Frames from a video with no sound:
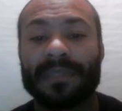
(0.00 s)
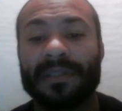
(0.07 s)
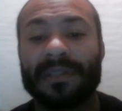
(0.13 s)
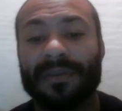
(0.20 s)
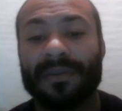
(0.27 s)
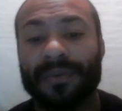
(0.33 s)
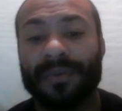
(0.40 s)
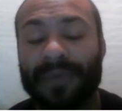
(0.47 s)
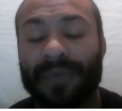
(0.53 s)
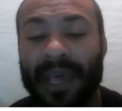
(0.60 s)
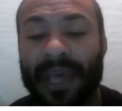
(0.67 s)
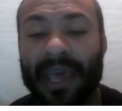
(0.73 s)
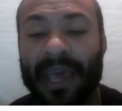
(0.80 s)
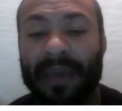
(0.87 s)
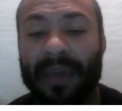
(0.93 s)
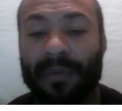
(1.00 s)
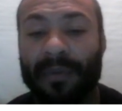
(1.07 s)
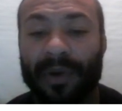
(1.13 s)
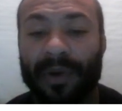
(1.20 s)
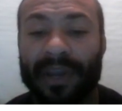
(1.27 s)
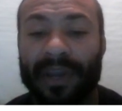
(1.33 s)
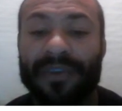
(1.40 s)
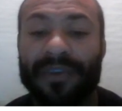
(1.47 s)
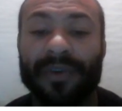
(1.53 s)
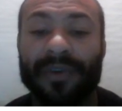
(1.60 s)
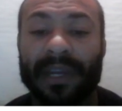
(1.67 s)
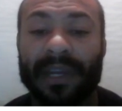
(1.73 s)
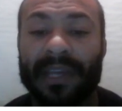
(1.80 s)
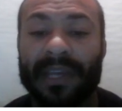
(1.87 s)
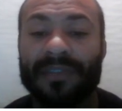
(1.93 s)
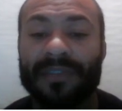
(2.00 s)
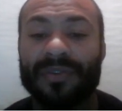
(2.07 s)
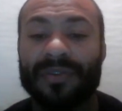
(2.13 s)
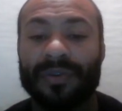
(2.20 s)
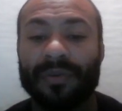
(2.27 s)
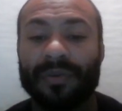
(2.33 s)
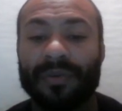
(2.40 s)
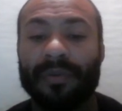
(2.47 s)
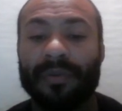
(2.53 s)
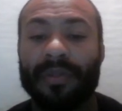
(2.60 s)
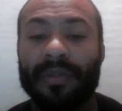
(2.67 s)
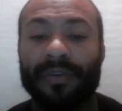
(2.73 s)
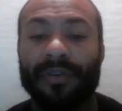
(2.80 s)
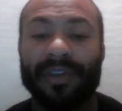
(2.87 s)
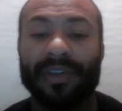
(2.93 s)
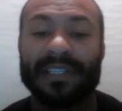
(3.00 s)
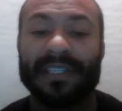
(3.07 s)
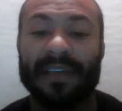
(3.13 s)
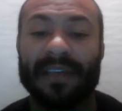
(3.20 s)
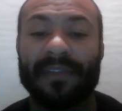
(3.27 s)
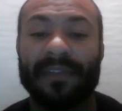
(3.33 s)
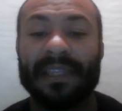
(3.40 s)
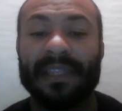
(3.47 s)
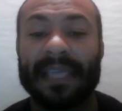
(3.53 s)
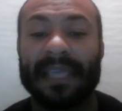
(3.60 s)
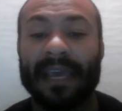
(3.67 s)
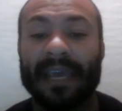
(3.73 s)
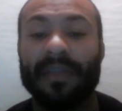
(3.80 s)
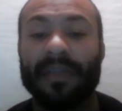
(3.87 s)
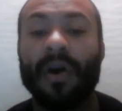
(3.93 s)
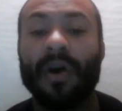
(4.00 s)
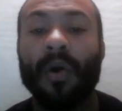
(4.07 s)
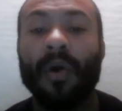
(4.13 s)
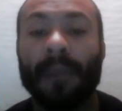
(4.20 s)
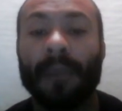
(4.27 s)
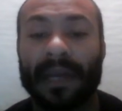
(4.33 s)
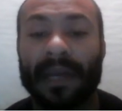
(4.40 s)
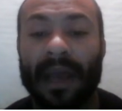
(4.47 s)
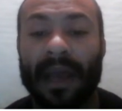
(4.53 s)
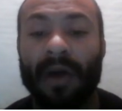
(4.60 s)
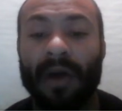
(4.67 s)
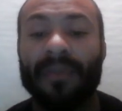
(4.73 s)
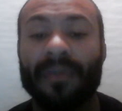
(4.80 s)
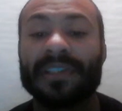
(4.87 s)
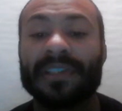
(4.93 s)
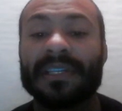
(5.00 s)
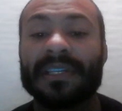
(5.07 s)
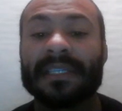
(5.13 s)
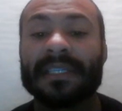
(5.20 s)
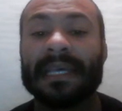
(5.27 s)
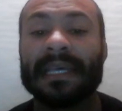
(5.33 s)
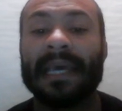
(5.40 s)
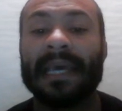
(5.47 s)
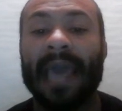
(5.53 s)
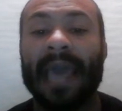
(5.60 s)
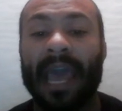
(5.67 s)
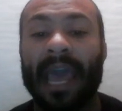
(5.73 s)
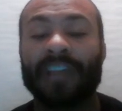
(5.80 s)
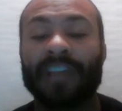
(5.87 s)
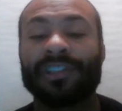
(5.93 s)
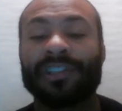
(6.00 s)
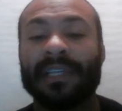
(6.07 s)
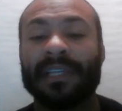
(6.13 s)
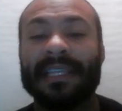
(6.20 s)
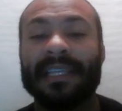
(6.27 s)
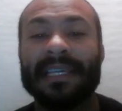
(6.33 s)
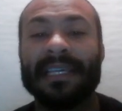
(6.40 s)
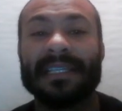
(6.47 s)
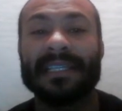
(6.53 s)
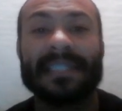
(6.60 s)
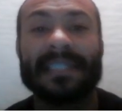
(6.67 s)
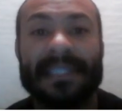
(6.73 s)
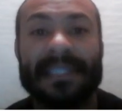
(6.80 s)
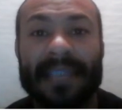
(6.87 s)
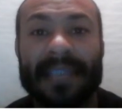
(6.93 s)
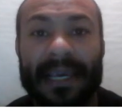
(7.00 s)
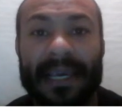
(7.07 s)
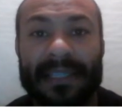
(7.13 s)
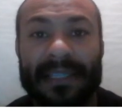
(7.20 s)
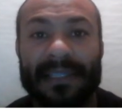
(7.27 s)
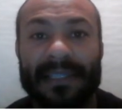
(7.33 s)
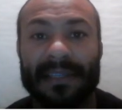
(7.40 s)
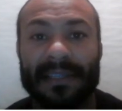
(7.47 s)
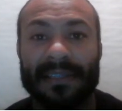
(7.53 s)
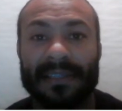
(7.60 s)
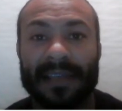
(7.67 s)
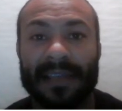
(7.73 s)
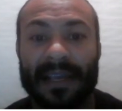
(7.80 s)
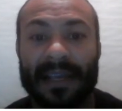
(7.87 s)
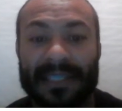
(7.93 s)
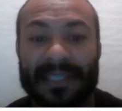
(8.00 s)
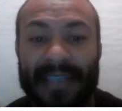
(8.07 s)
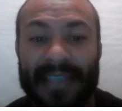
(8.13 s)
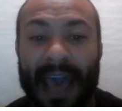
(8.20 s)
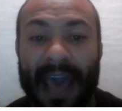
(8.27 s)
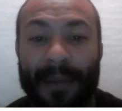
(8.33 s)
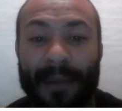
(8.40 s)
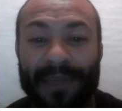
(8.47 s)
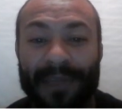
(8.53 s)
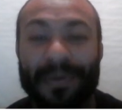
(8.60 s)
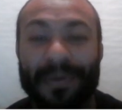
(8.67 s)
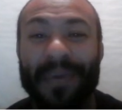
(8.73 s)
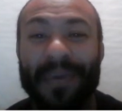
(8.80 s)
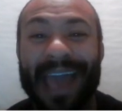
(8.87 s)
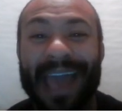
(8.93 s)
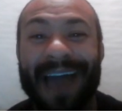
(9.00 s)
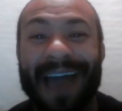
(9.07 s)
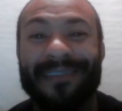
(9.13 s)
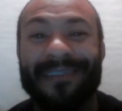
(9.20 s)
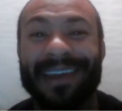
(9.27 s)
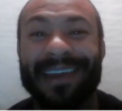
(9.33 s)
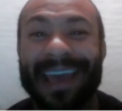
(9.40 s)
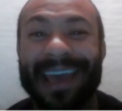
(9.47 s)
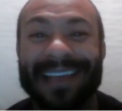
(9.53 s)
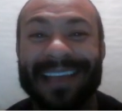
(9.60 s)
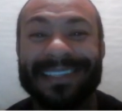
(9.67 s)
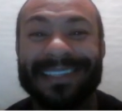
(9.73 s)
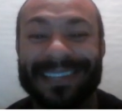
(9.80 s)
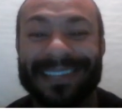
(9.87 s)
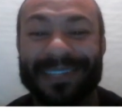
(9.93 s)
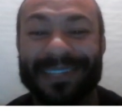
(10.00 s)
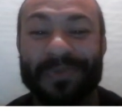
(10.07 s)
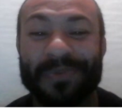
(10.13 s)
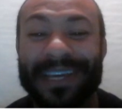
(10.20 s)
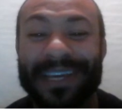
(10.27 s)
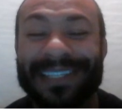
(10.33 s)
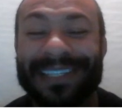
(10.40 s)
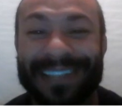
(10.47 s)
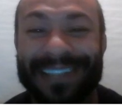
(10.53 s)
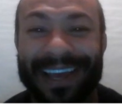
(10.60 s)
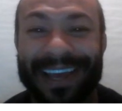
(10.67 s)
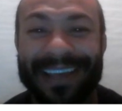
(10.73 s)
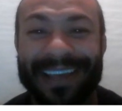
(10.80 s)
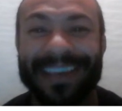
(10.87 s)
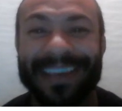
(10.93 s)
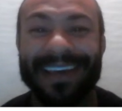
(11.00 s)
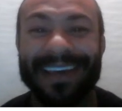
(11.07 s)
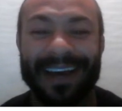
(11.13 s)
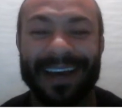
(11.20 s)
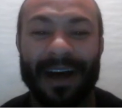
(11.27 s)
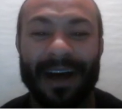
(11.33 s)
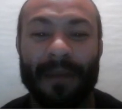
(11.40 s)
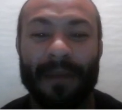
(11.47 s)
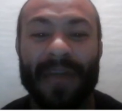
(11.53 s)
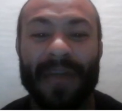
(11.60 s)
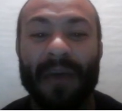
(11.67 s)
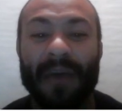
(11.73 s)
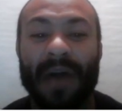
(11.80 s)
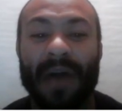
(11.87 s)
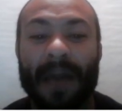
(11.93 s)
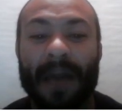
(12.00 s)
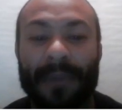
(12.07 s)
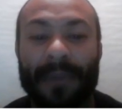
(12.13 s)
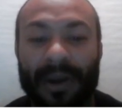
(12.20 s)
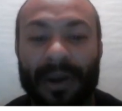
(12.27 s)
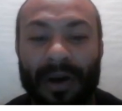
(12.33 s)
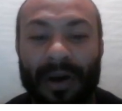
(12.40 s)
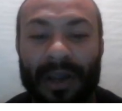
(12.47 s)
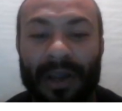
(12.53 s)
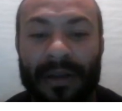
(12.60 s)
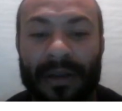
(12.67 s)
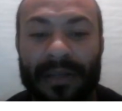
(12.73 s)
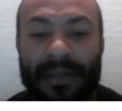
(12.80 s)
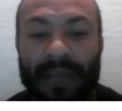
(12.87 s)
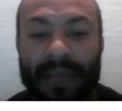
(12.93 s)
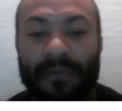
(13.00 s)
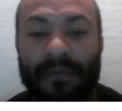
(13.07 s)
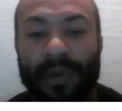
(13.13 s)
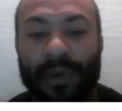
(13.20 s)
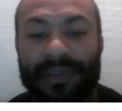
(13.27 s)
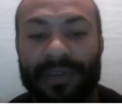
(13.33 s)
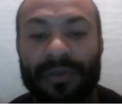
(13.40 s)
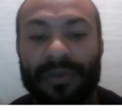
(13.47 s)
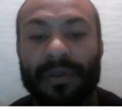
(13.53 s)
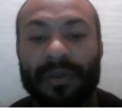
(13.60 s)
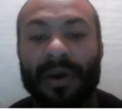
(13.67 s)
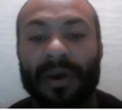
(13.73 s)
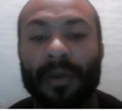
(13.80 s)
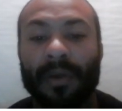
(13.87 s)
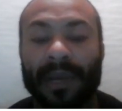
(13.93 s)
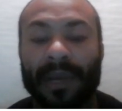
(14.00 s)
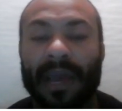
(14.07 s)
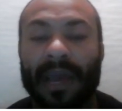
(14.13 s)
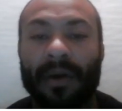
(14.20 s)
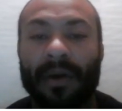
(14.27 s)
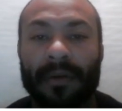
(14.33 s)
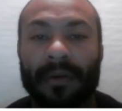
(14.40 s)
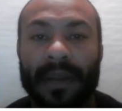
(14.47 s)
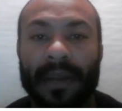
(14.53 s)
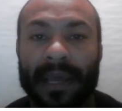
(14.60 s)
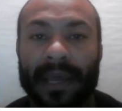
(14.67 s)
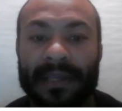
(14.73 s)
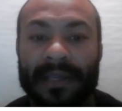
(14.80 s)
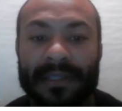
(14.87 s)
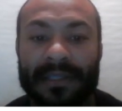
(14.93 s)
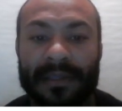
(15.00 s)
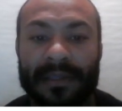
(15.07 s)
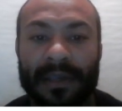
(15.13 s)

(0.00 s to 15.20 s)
today we're entering into the 37th day of the Omer count, and this is actually the 6th Sabbath, but we haven't had 6 weeks yet. That will happen on day 42, the Omer count, next